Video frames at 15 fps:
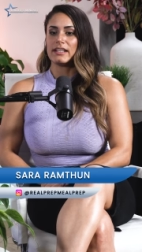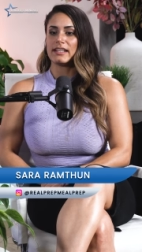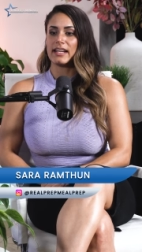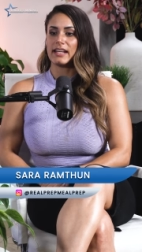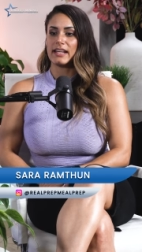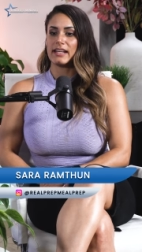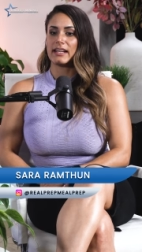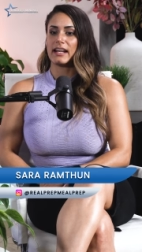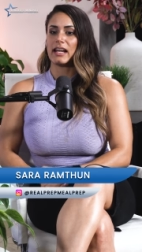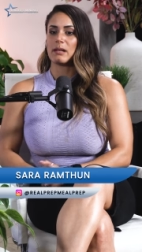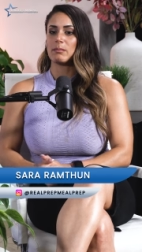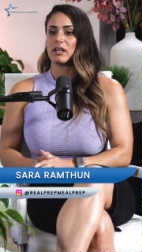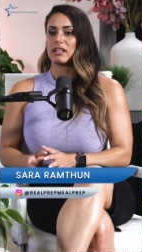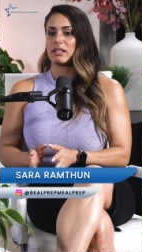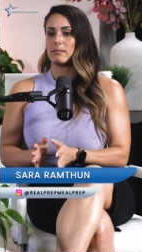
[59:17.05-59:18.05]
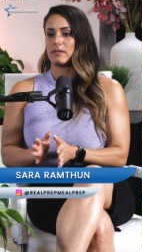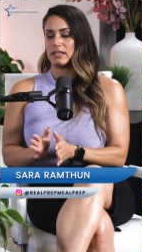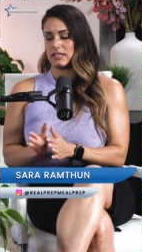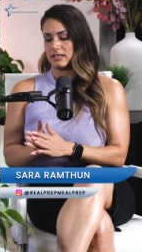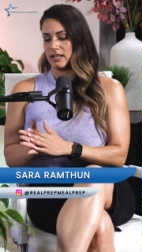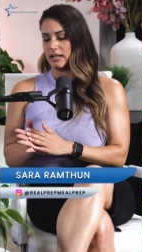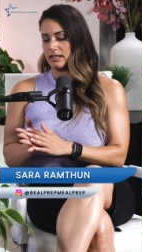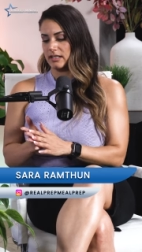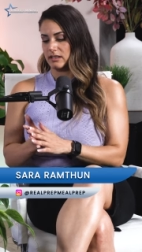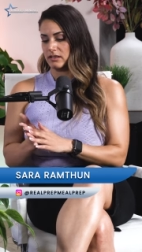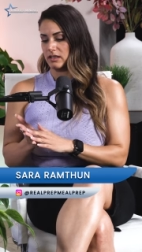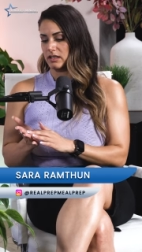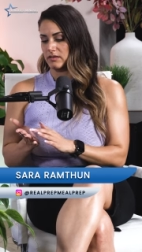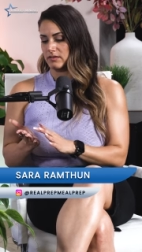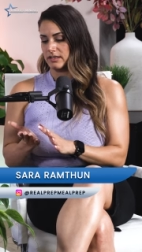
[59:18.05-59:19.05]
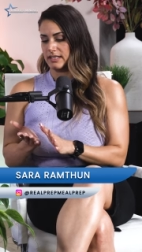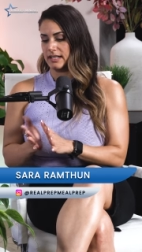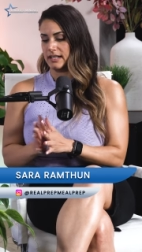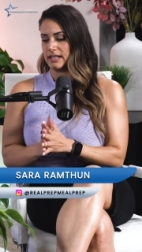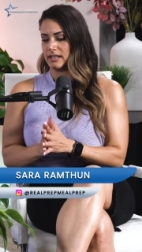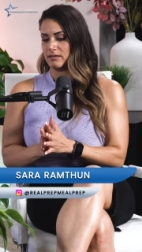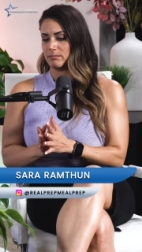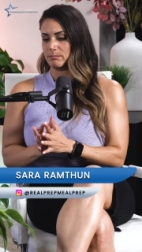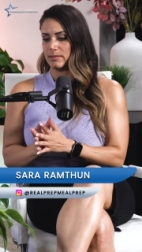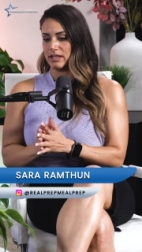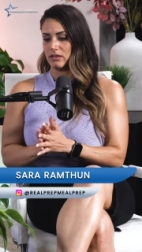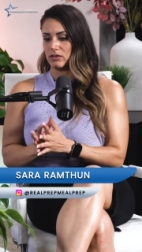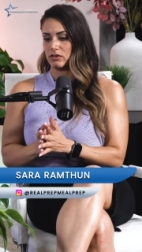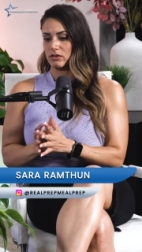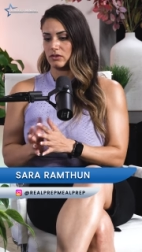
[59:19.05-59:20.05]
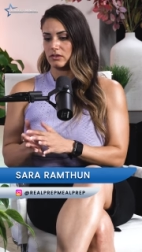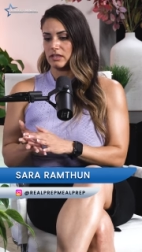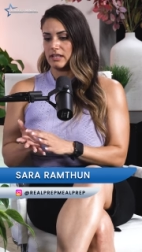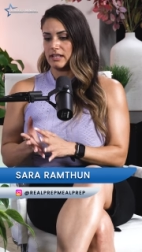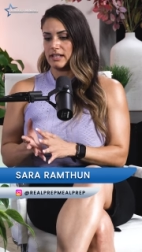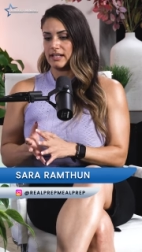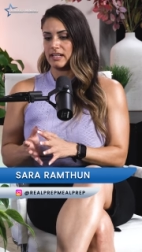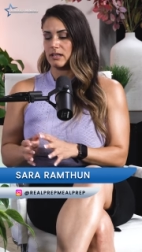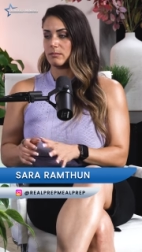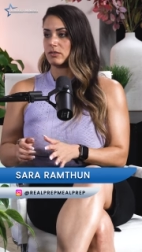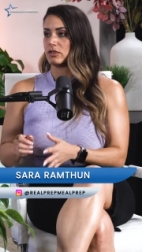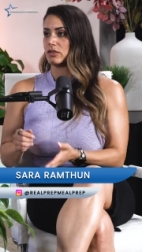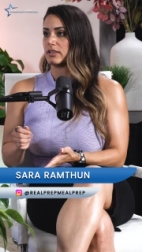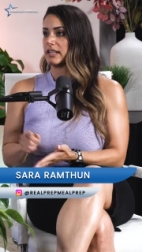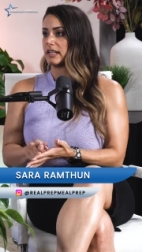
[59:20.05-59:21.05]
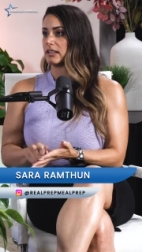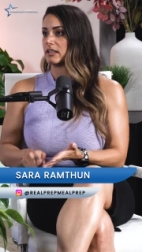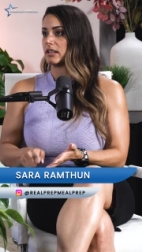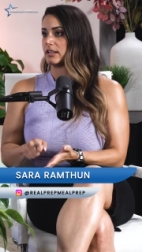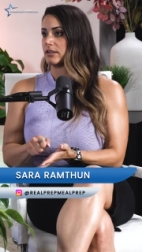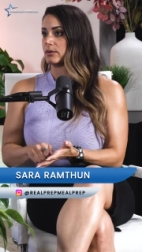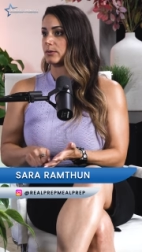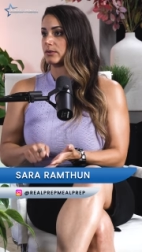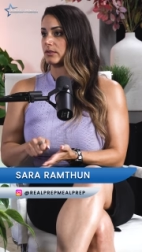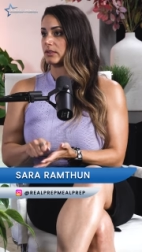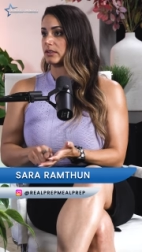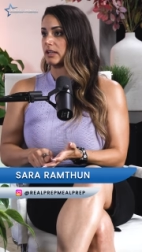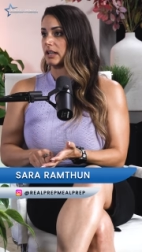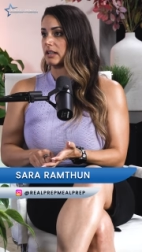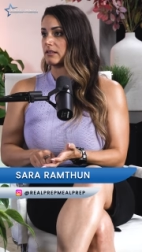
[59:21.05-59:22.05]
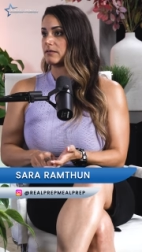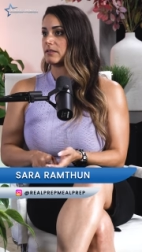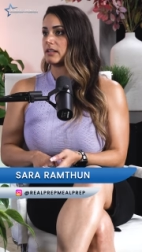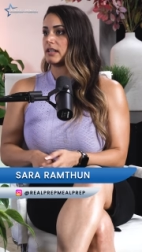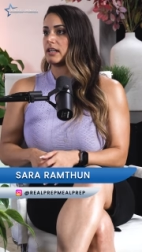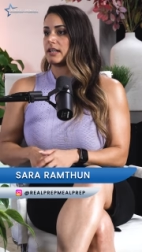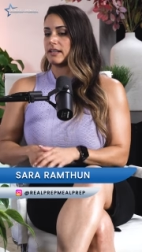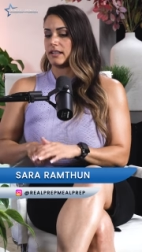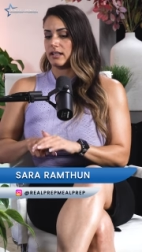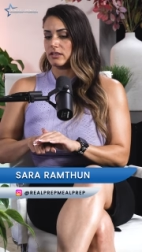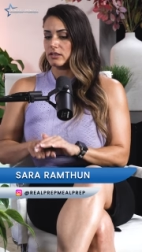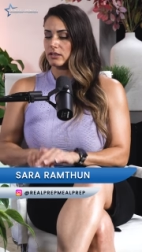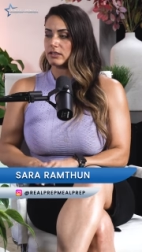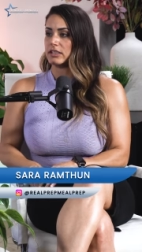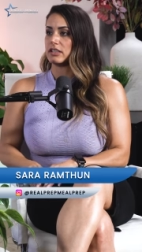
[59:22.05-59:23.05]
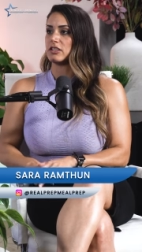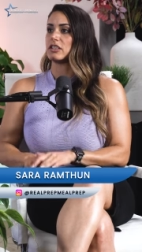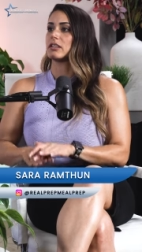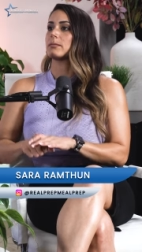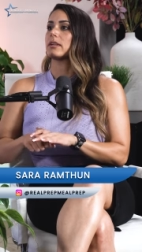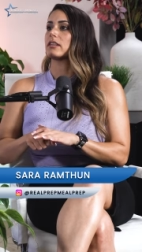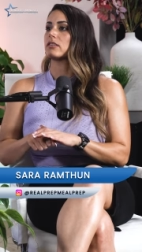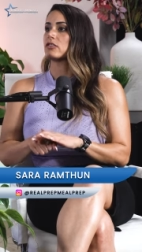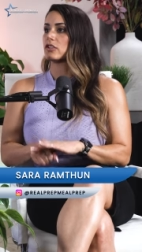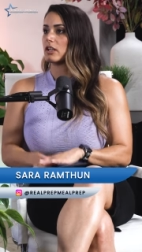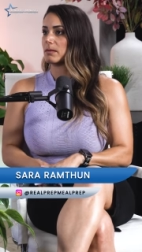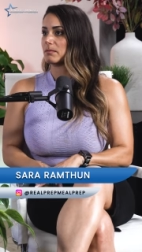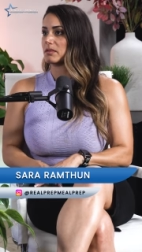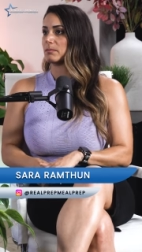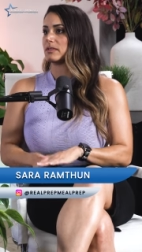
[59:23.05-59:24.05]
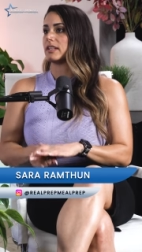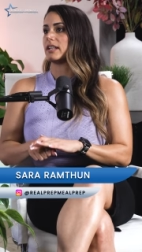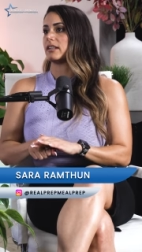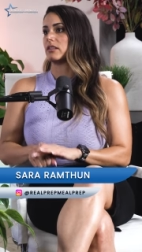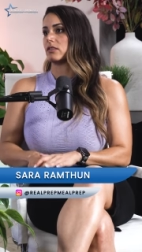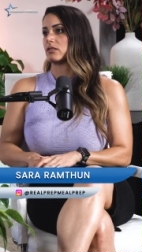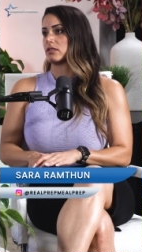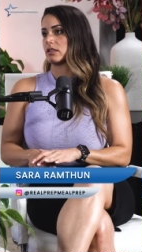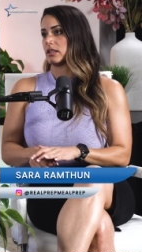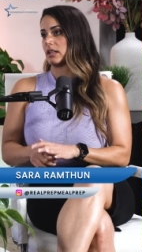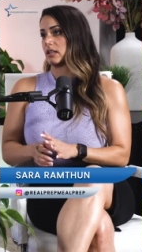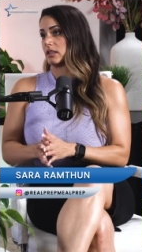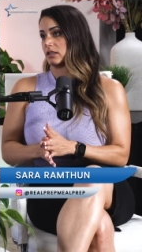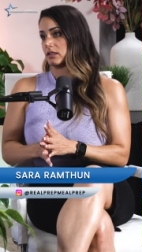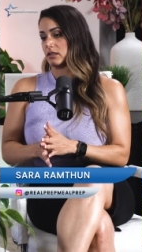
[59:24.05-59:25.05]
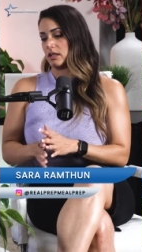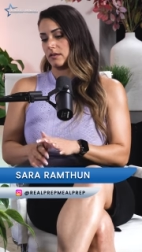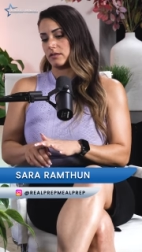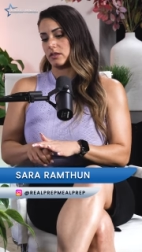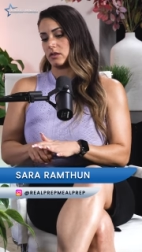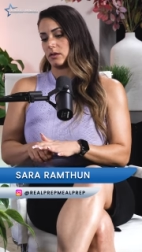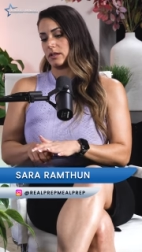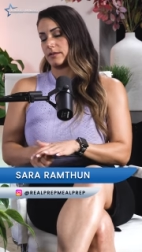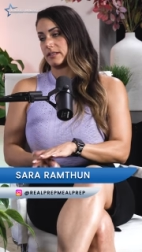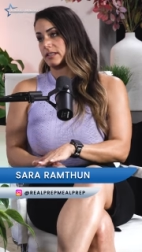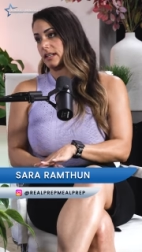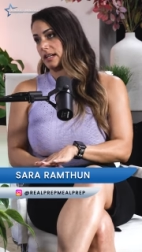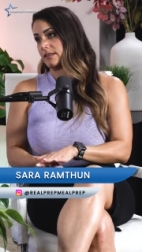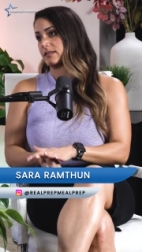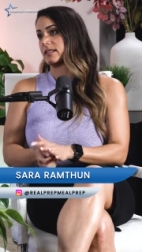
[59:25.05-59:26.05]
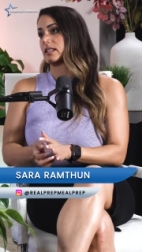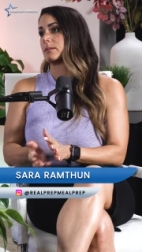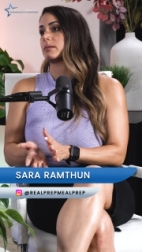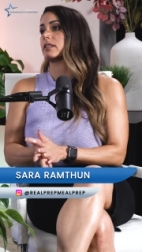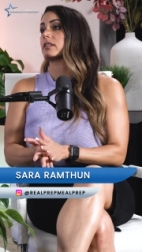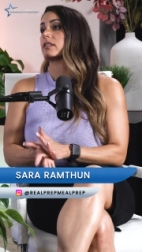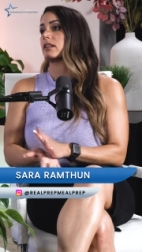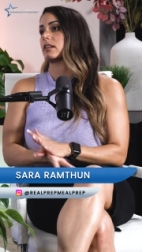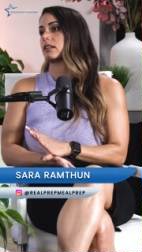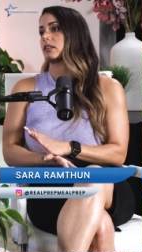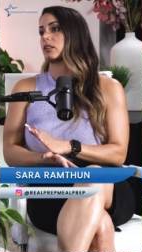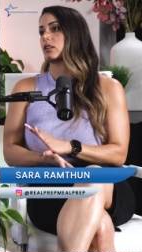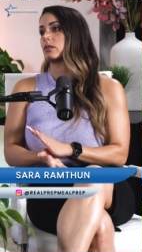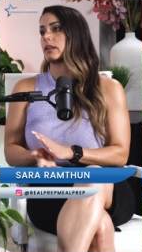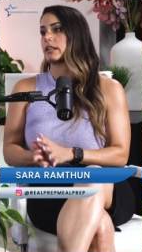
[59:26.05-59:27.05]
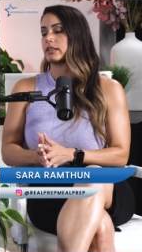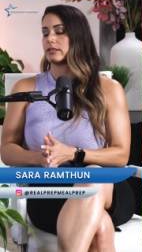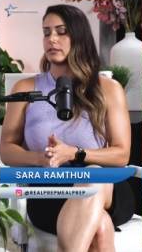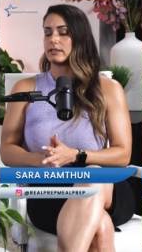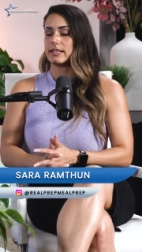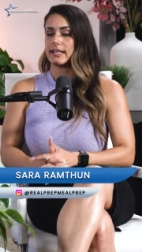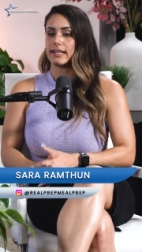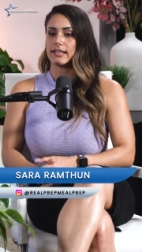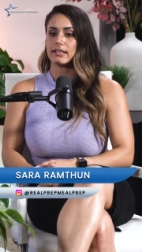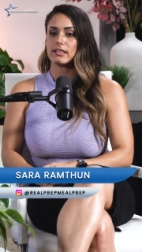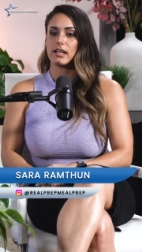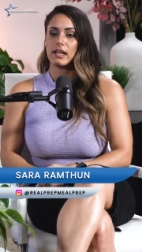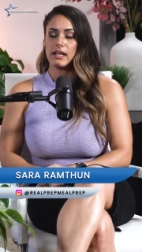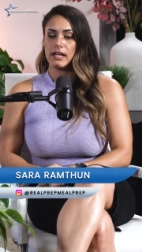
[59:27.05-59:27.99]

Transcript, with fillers: Then I bought him these cutting gloves that have metal in them so you can't cut through the glove. Mm-hmm. Then I started teaching him how to chop the potatoes. And I got the glove so if his knife slips, it's not going to go right through his hand.